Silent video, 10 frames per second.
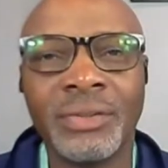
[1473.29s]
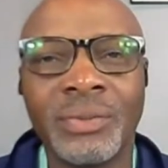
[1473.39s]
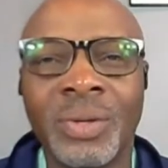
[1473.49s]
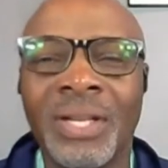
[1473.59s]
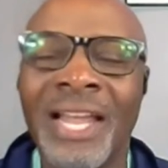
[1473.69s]

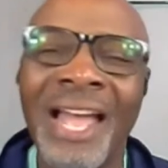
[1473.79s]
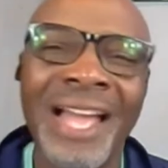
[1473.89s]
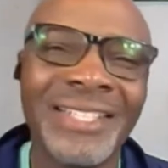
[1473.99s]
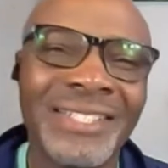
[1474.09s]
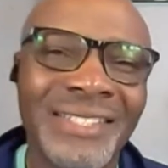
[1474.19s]

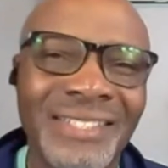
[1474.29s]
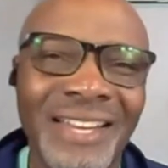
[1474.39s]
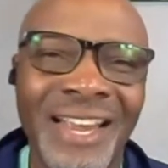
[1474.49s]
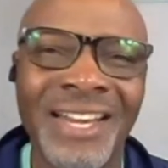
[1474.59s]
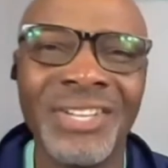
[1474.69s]
relax
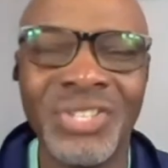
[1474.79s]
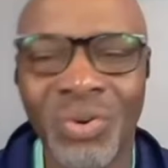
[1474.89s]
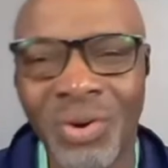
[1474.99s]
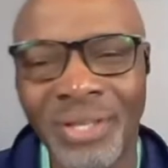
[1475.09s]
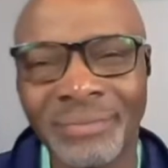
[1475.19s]
and
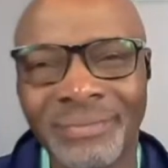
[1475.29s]
enjoy.